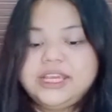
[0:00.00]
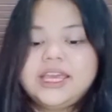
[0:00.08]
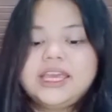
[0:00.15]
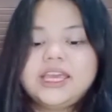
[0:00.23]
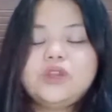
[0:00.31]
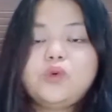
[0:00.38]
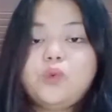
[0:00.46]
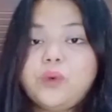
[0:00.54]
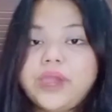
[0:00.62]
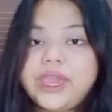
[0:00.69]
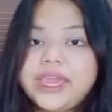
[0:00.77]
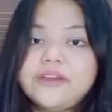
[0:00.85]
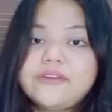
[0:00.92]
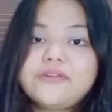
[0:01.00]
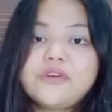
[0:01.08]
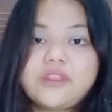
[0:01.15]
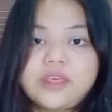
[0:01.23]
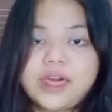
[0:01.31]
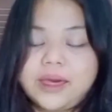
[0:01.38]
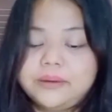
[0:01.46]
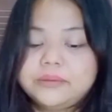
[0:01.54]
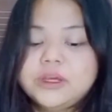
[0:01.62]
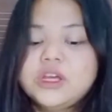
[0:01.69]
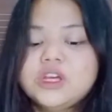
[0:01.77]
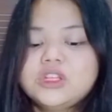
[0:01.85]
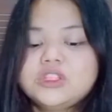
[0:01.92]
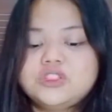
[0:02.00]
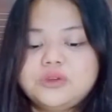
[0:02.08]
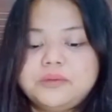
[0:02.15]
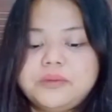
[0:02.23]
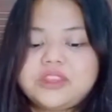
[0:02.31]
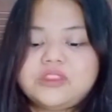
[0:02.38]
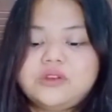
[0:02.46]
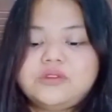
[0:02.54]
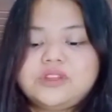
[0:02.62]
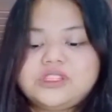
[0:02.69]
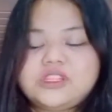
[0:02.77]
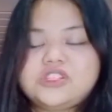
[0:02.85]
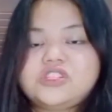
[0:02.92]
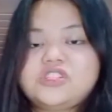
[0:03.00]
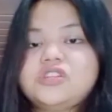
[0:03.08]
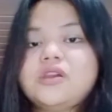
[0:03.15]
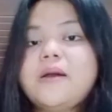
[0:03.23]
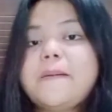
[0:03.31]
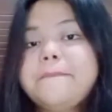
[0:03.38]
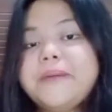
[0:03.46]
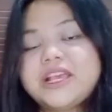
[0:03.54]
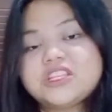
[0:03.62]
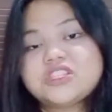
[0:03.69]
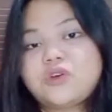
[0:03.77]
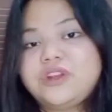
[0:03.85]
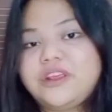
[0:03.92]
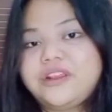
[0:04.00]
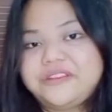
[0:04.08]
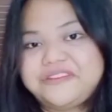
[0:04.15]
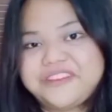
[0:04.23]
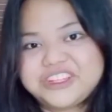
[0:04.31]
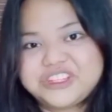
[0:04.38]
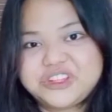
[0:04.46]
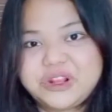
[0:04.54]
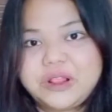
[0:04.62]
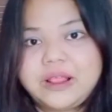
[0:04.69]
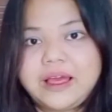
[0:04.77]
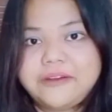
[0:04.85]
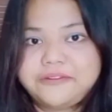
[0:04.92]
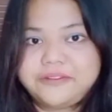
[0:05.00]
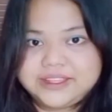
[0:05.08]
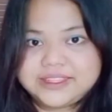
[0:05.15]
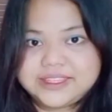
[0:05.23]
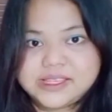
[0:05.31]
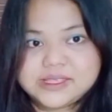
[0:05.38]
in a way for them to make the research based on derivational affixes.